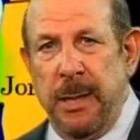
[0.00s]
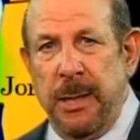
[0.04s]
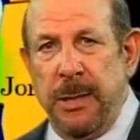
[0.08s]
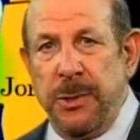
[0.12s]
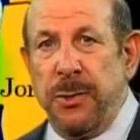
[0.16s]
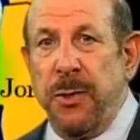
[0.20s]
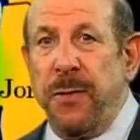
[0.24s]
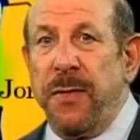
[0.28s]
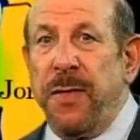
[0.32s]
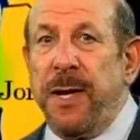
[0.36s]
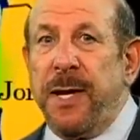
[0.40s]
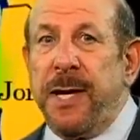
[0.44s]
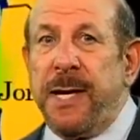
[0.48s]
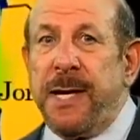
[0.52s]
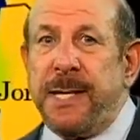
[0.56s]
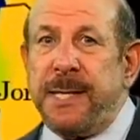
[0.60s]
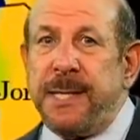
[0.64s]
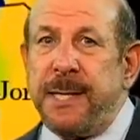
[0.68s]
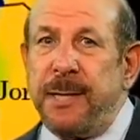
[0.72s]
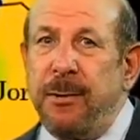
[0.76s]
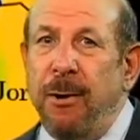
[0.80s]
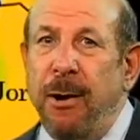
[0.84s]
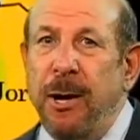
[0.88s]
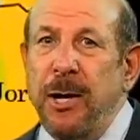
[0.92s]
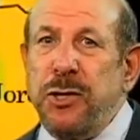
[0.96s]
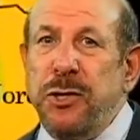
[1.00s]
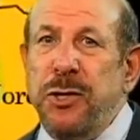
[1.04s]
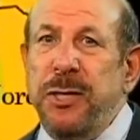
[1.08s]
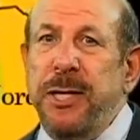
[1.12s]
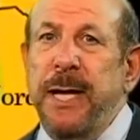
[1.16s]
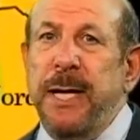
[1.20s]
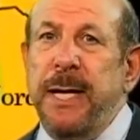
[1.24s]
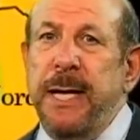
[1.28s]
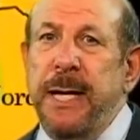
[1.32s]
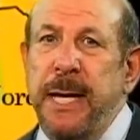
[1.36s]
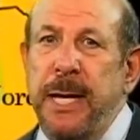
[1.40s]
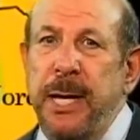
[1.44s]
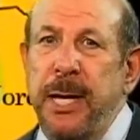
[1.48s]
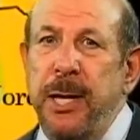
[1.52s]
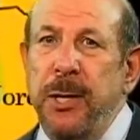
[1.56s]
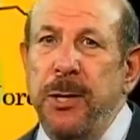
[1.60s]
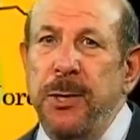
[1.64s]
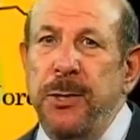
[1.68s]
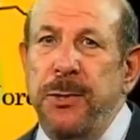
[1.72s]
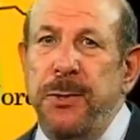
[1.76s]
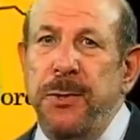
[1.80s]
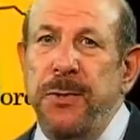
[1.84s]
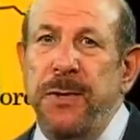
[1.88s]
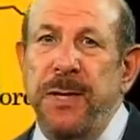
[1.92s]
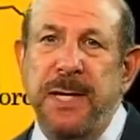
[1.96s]
so that it has largely
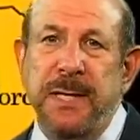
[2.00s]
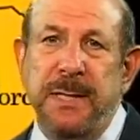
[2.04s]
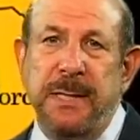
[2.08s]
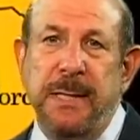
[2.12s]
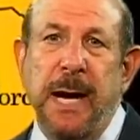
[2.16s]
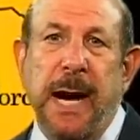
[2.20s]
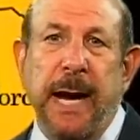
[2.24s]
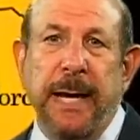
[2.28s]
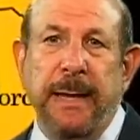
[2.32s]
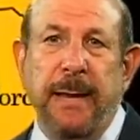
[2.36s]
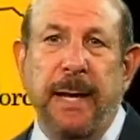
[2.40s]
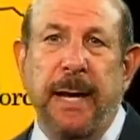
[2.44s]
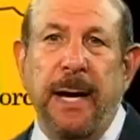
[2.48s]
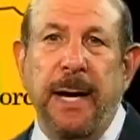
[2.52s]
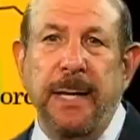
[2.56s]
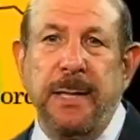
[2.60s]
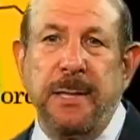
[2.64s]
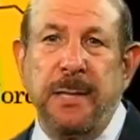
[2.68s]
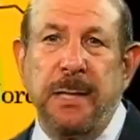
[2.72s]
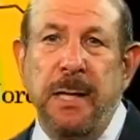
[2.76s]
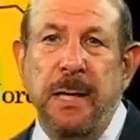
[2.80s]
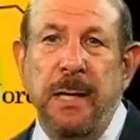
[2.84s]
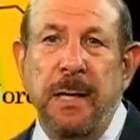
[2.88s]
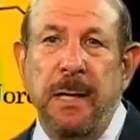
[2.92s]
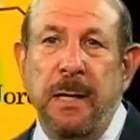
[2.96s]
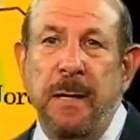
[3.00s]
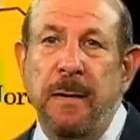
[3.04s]
adhered to these guidelines